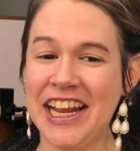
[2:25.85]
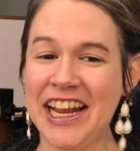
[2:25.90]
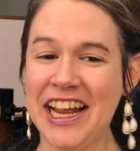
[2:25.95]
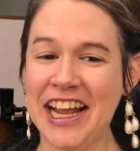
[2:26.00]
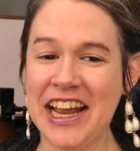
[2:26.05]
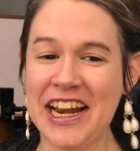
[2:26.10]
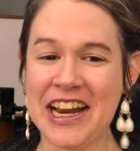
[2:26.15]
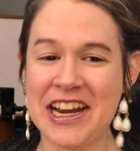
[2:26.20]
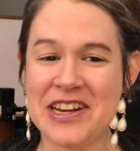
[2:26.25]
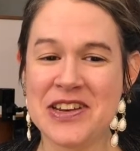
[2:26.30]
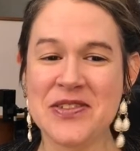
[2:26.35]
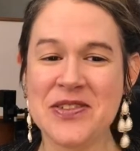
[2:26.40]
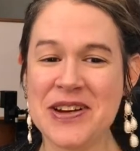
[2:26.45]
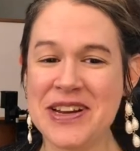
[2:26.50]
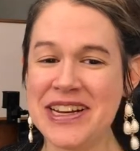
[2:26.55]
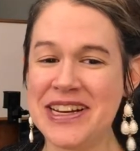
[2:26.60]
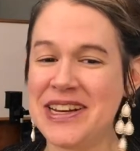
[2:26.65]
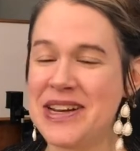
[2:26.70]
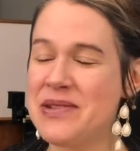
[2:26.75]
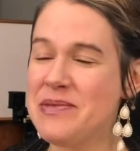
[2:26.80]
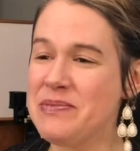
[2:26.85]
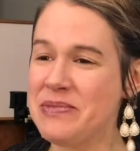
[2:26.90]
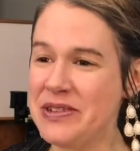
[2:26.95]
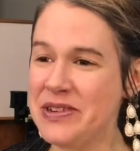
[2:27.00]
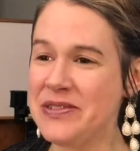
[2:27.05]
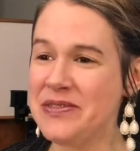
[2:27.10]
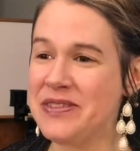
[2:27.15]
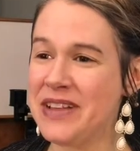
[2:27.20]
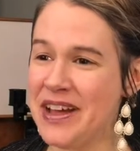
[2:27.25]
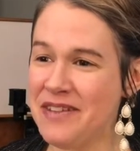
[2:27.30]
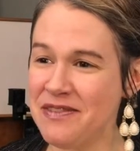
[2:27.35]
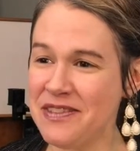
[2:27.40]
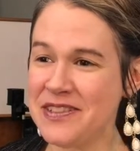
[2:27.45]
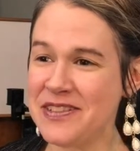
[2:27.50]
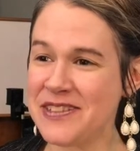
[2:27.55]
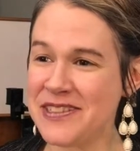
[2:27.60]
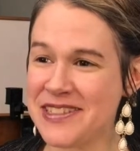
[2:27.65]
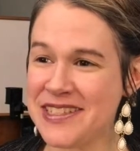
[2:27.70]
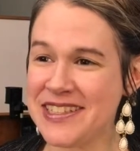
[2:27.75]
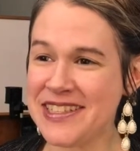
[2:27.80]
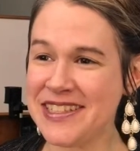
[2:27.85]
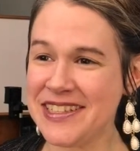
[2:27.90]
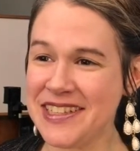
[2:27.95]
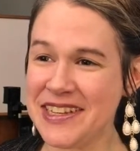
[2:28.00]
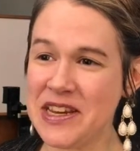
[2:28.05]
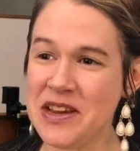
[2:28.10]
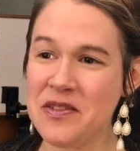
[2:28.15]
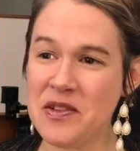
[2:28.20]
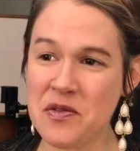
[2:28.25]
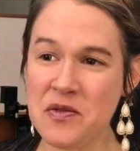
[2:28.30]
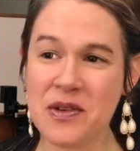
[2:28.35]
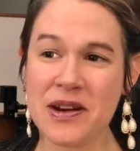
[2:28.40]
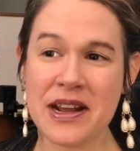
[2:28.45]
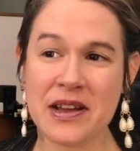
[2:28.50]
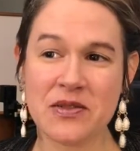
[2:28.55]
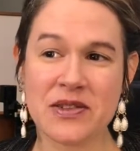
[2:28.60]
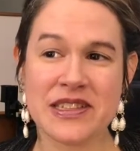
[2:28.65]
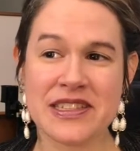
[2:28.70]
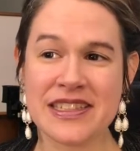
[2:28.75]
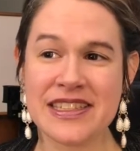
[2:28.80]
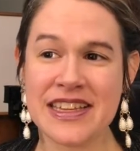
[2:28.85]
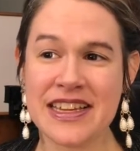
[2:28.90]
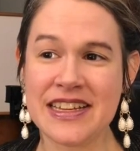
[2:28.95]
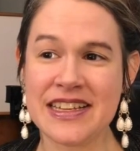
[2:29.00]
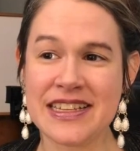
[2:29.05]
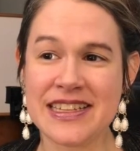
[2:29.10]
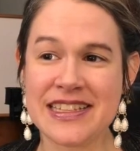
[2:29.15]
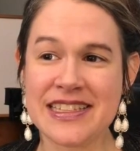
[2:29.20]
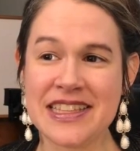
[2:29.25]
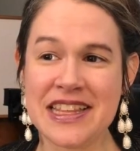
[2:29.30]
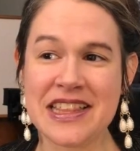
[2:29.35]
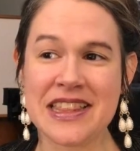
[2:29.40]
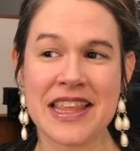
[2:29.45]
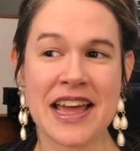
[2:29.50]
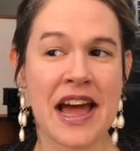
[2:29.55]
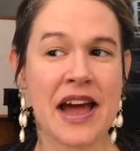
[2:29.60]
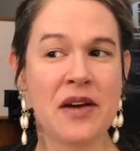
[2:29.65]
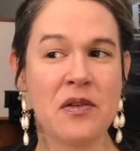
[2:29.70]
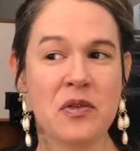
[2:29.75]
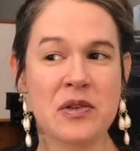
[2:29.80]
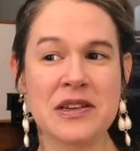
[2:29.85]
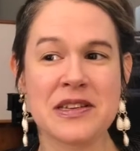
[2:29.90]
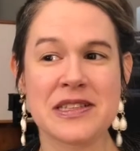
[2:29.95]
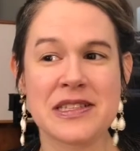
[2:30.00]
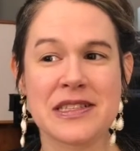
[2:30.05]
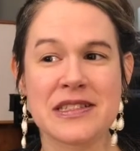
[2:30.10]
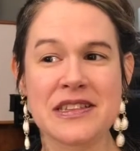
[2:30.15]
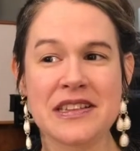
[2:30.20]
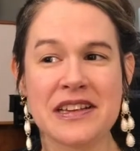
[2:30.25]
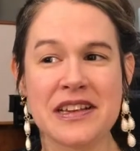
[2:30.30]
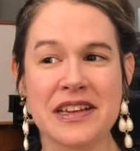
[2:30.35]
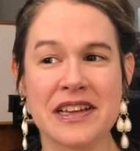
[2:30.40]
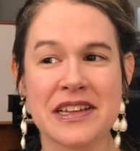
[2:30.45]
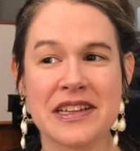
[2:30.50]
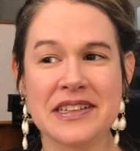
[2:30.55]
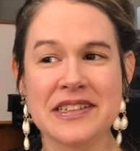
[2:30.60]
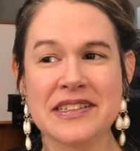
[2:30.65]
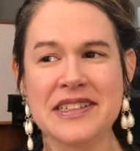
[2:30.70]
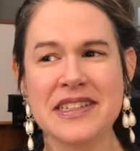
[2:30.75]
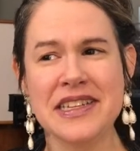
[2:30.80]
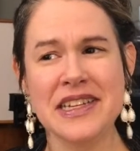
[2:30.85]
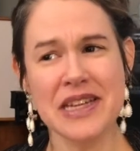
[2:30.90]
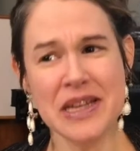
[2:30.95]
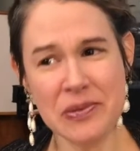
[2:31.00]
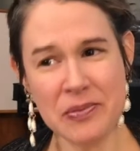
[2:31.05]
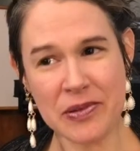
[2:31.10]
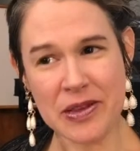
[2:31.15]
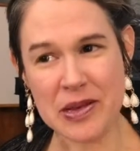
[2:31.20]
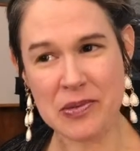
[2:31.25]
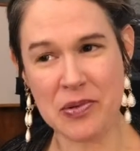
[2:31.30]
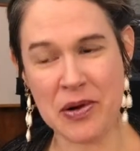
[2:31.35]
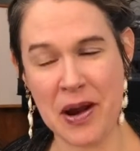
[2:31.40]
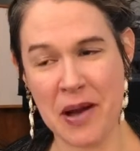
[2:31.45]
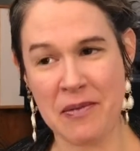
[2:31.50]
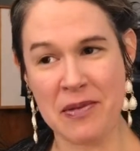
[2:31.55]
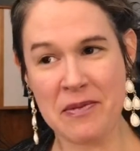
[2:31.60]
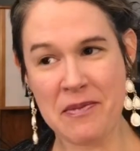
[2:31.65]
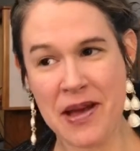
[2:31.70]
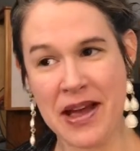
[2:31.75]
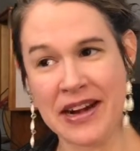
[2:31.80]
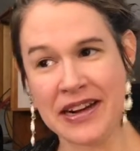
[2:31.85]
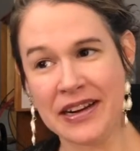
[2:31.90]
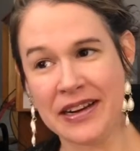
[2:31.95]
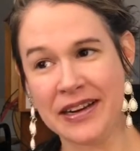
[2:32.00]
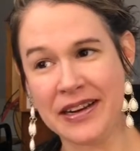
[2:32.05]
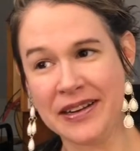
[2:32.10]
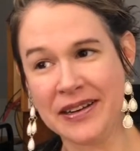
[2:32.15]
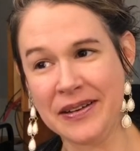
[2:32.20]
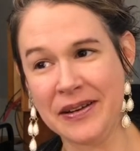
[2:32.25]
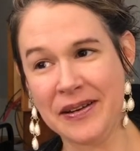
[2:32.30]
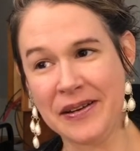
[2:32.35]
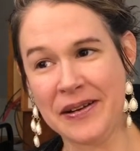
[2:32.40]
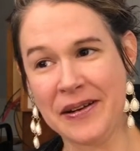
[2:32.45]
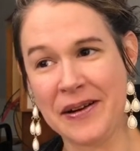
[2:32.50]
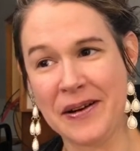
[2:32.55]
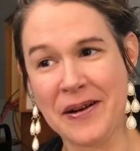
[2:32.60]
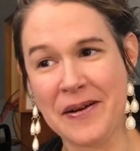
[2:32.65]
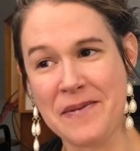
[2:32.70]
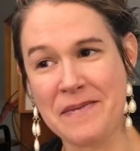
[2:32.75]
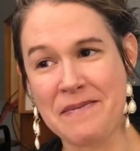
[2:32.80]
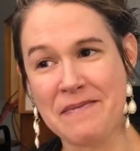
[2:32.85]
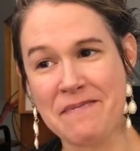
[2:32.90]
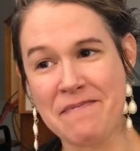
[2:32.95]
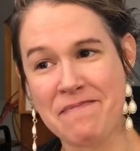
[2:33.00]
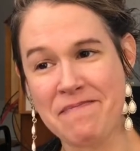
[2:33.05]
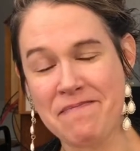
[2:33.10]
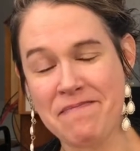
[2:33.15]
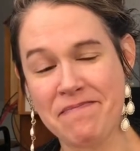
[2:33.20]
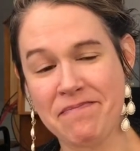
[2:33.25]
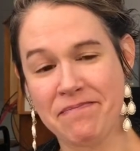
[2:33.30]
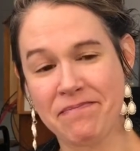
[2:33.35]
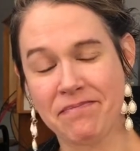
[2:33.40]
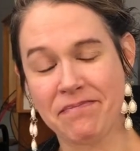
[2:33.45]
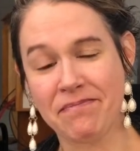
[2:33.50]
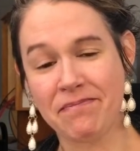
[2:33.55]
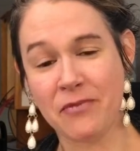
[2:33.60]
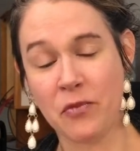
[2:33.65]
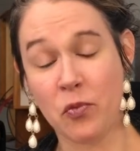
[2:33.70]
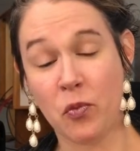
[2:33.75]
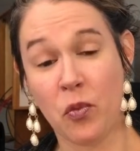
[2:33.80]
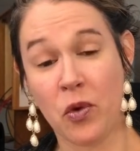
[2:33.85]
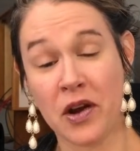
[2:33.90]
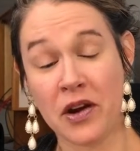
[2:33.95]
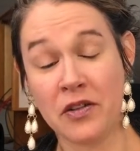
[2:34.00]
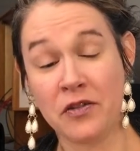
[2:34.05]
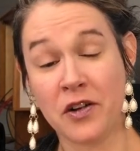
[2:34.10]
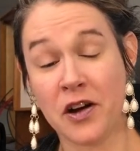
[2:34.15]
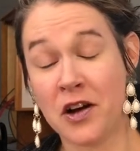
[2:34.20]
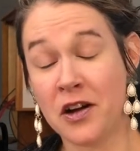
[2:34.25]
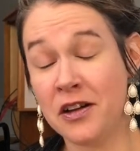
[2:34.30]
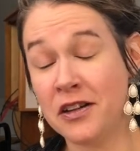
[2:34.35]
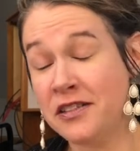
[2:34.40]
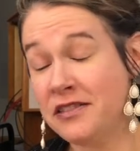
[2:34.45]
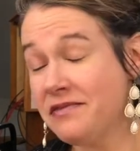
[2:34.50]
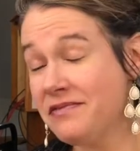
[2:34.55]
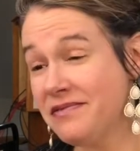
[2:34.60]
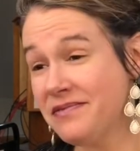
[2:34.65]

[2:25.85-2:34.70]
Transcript: And I knew on a number of levels, even when I was six, that that was deeply problematic. Um, one of all